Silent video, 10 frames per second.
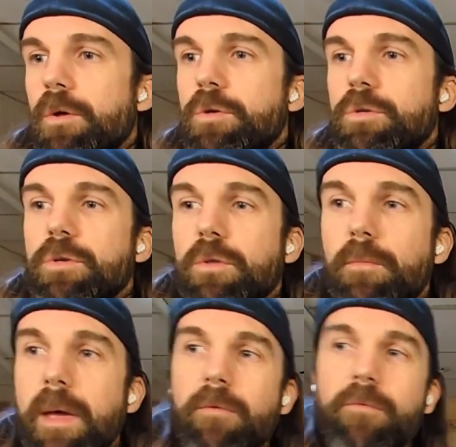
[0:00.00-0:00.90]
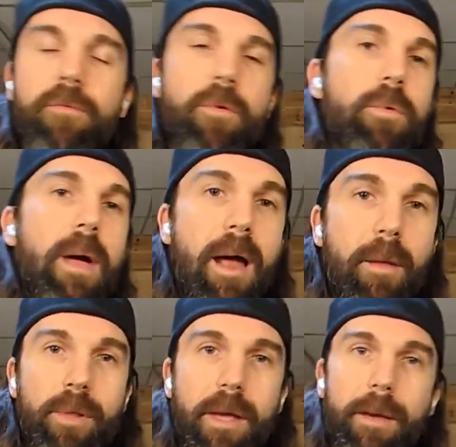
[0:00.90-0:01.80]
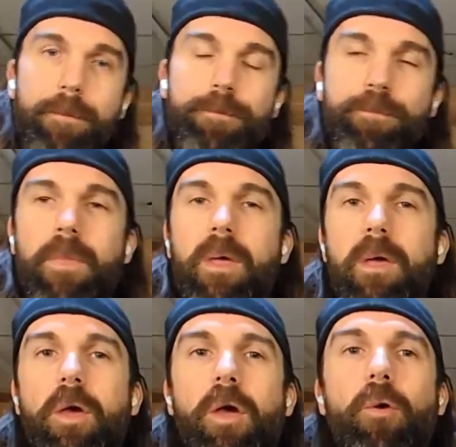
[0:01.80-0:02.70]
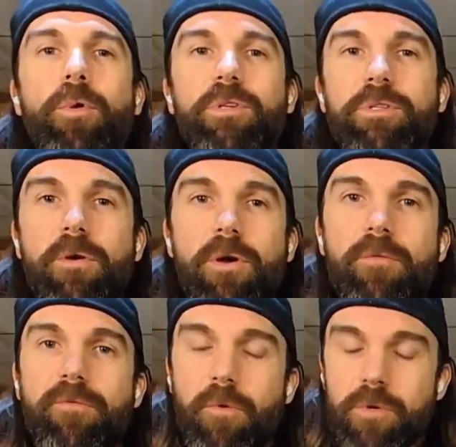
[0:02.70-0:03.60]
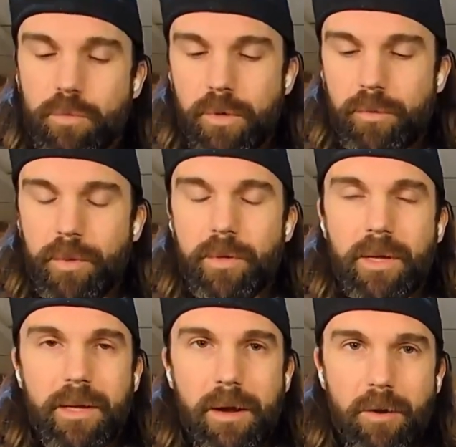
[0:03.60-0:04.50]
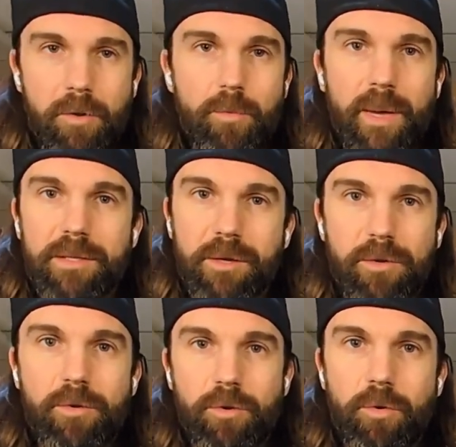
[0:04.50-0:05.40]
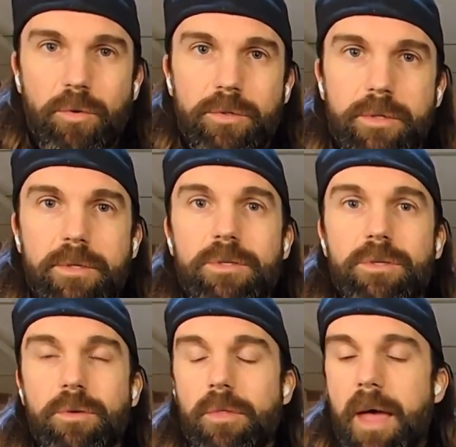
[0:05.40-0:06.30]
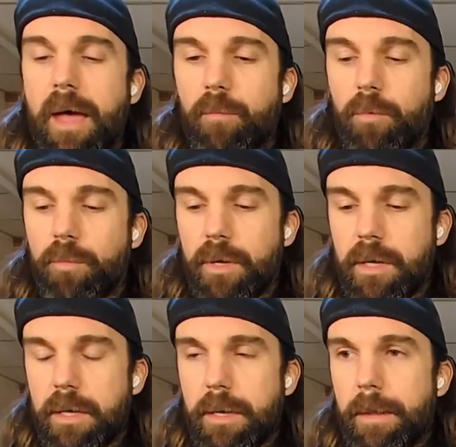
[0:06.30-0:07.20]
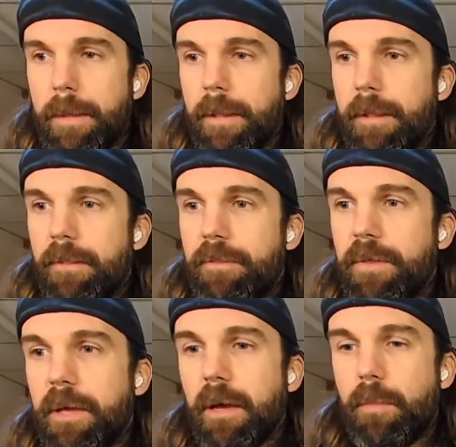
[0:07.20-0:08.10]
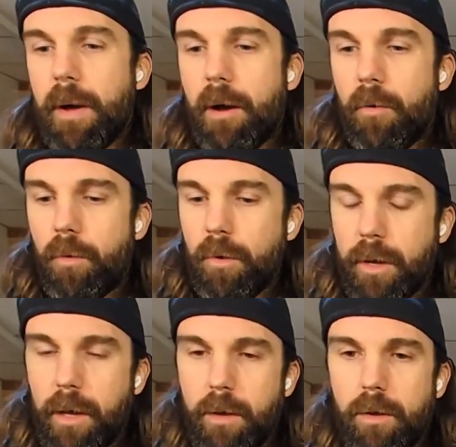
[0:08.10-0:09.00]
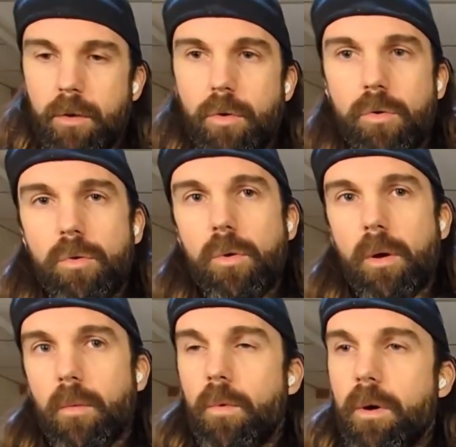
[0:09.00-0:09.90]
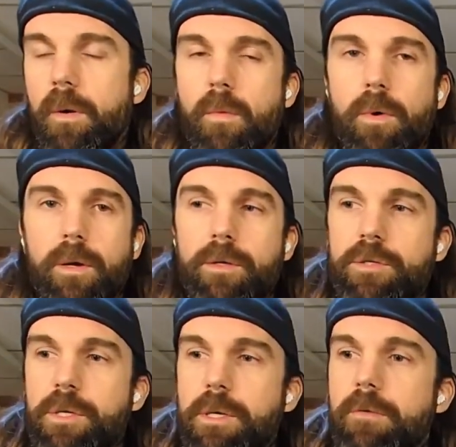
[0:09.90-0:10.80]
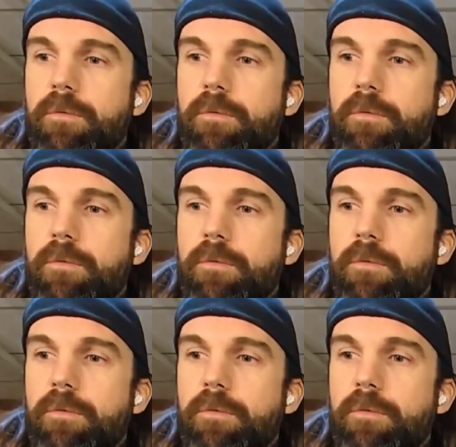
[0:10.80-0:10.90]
So how to play. We start off first with building a character based on your goals. So that will be thinking about, okay, who and what do I want to achieve?